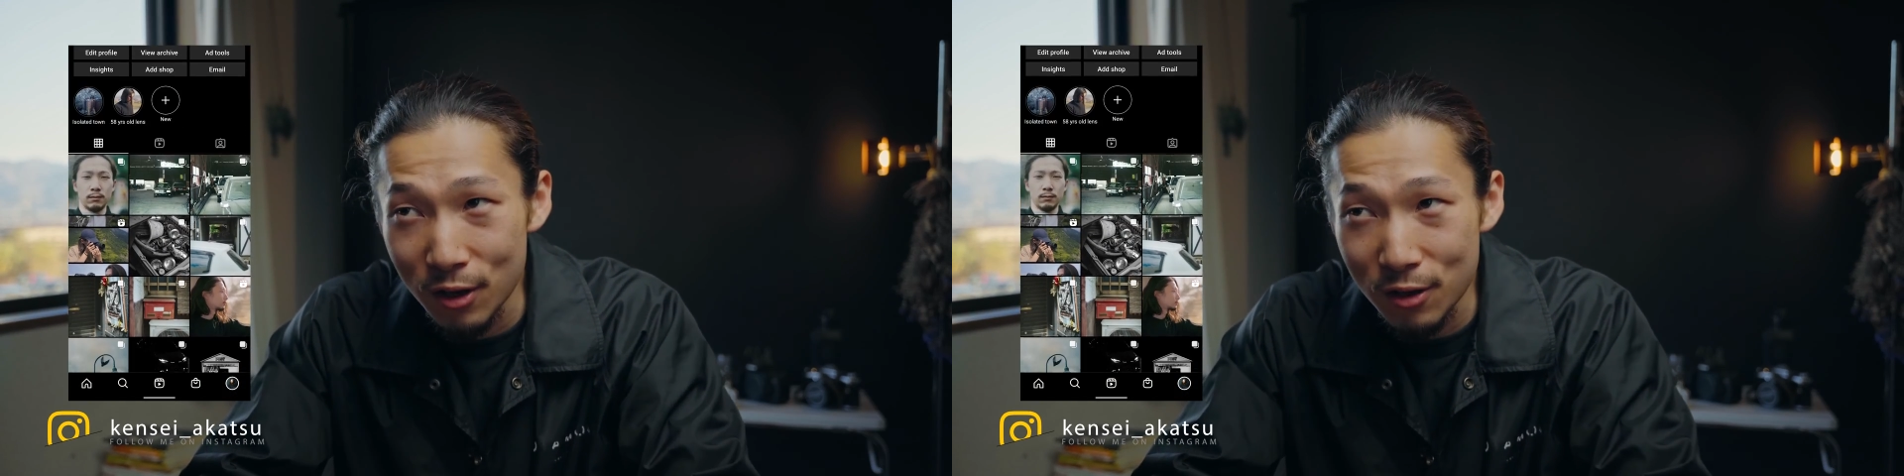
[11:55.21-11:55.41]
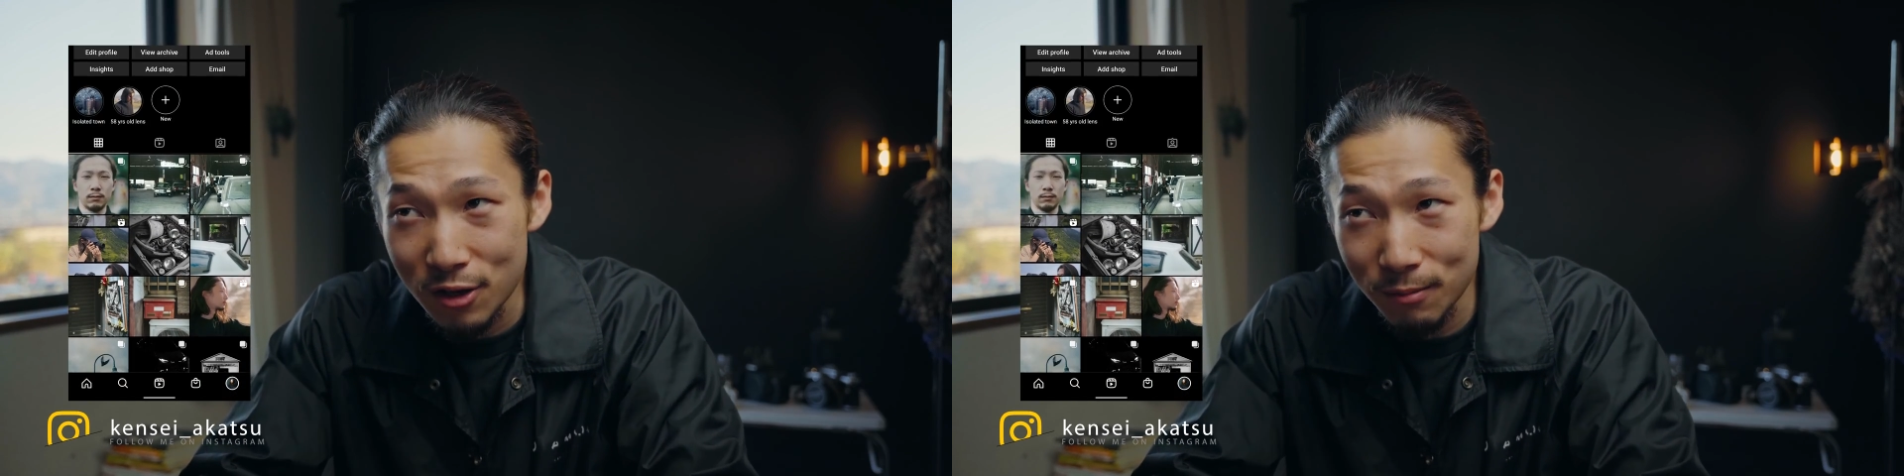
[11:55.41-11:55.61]

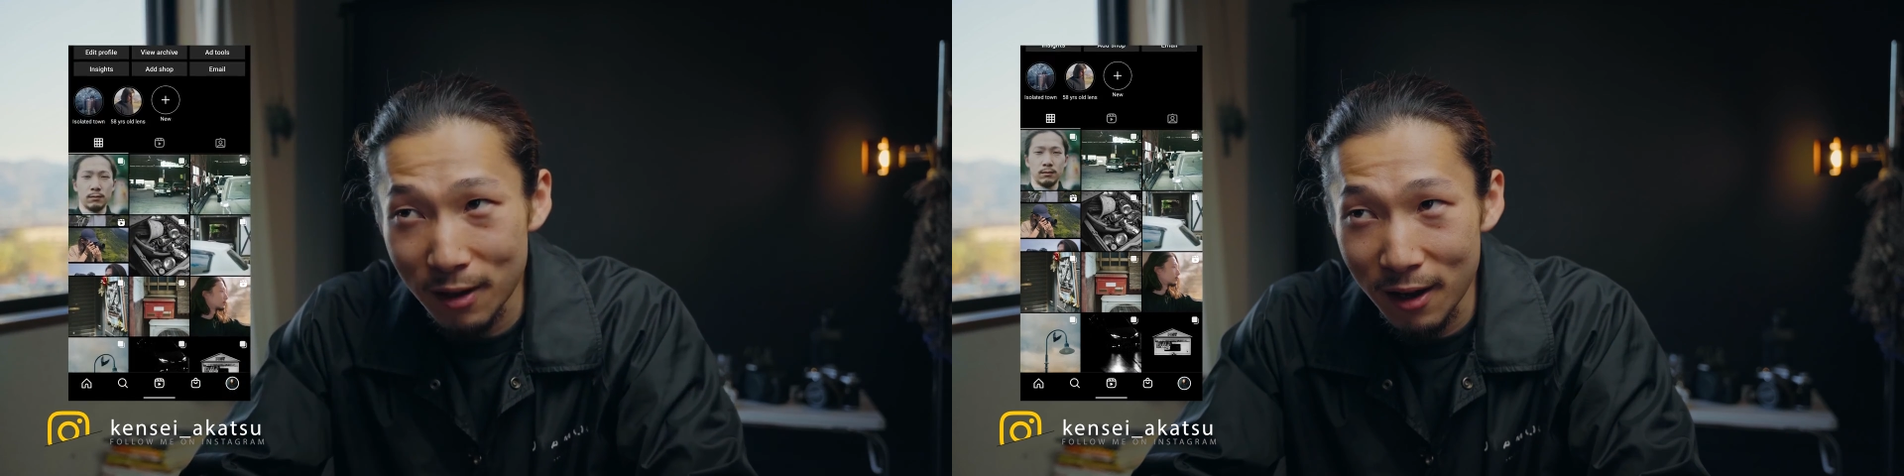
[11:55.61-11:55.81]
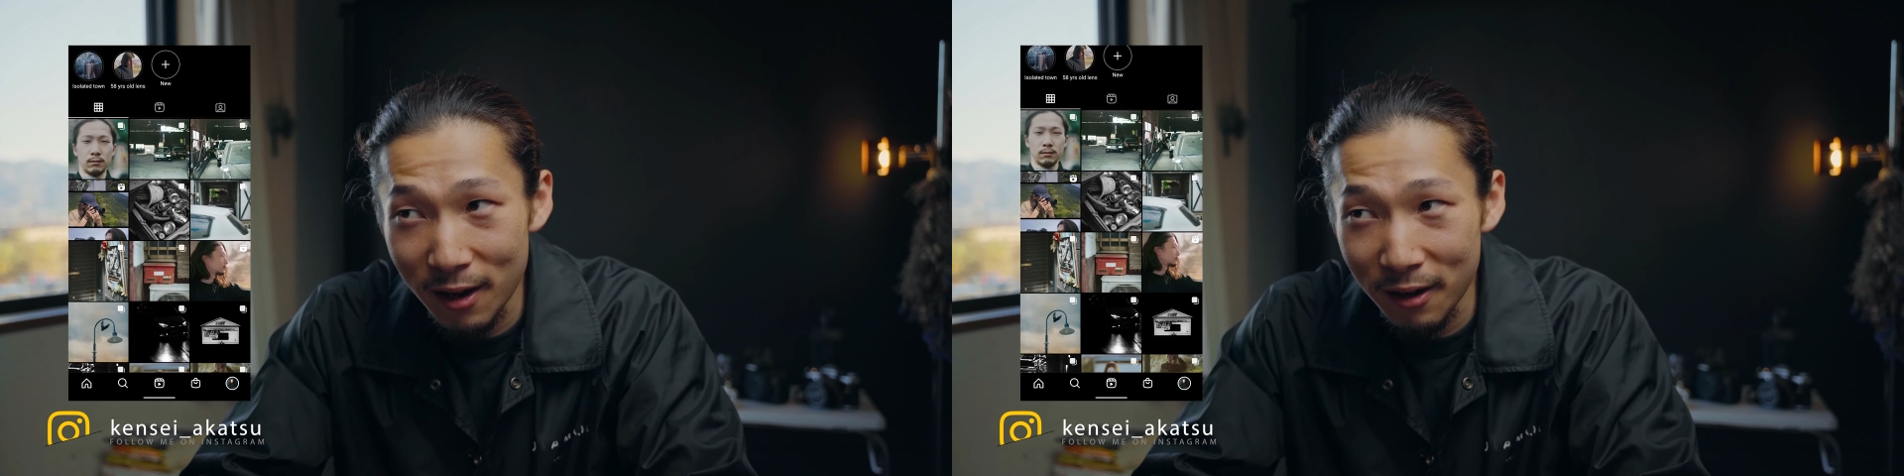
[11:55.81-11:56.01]

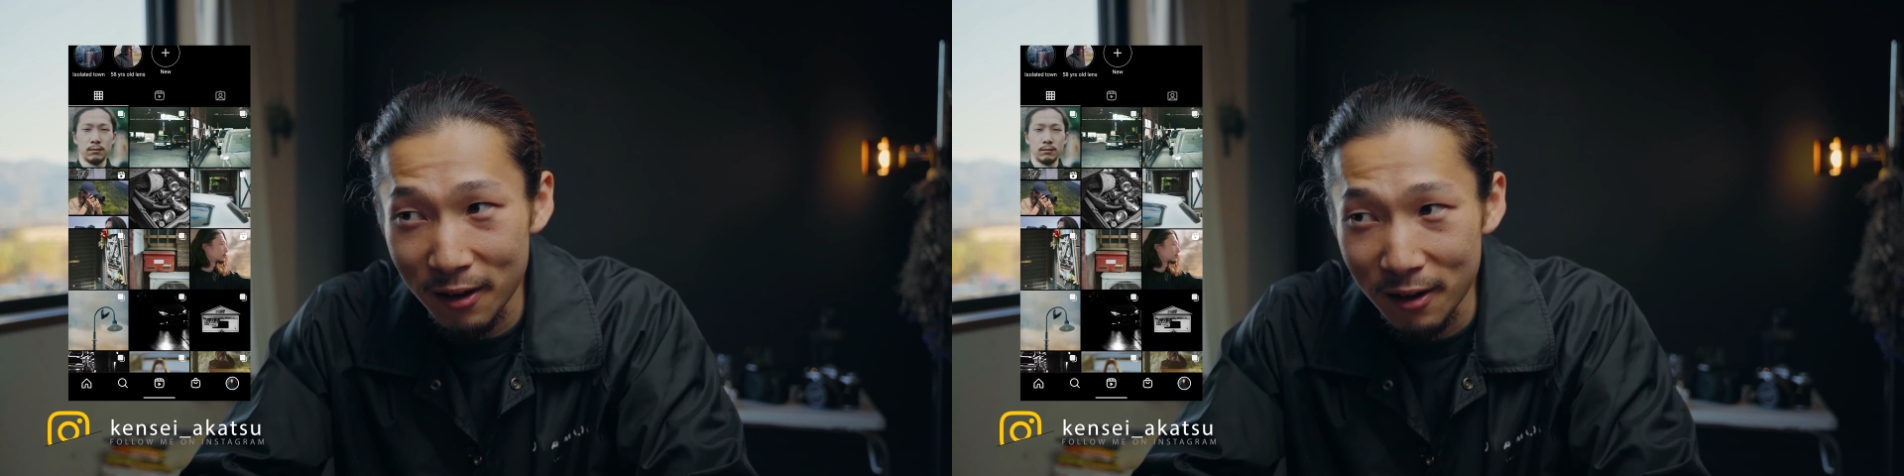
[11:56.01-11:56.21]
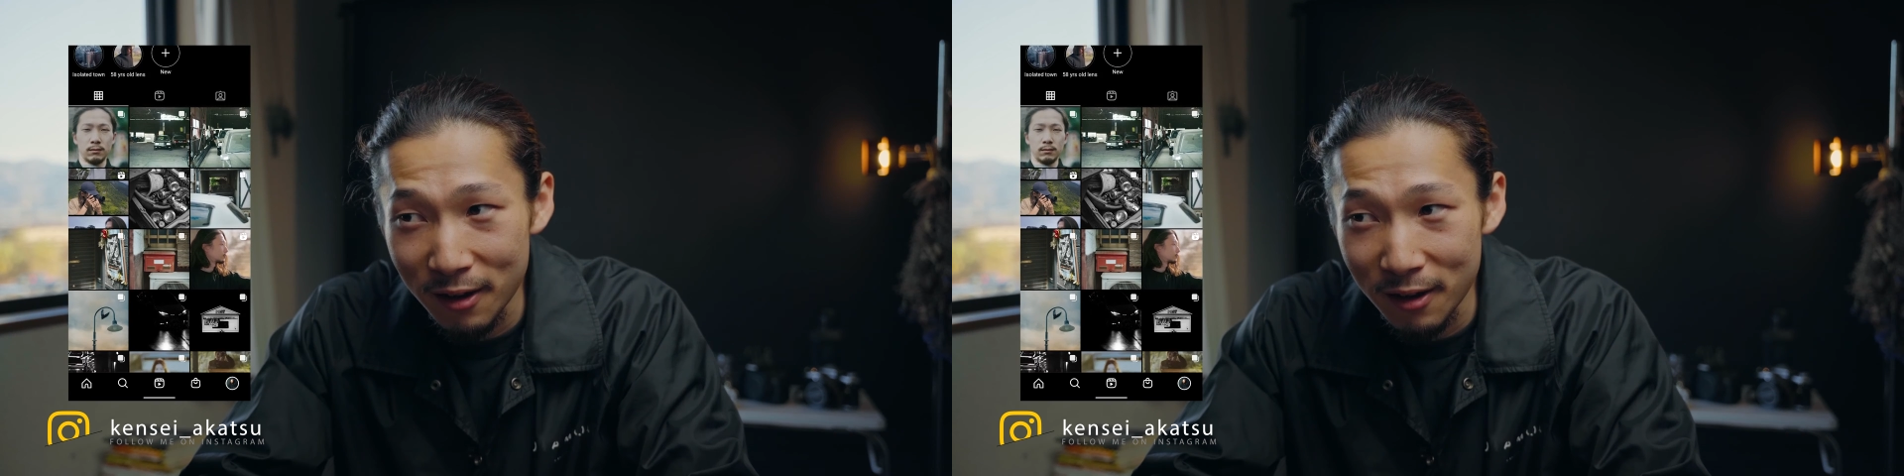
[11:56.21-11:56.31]
someday,